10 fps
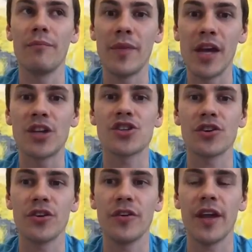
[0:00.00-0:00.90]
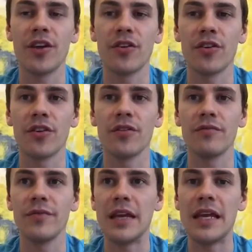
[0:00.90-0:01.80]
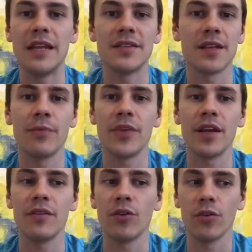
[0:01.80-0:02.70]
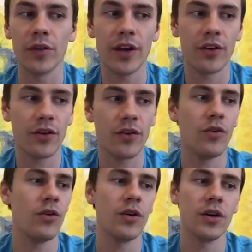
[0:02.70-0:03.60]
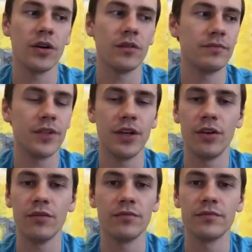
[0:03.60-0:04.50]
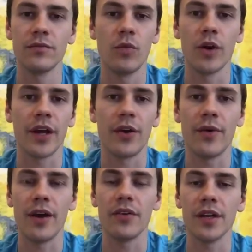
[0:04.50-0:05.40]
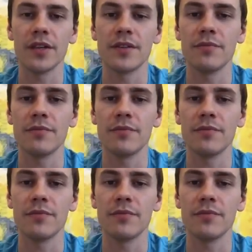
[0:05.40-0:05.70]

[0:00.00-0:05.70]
make sure that you're eating something earlier, or working around it.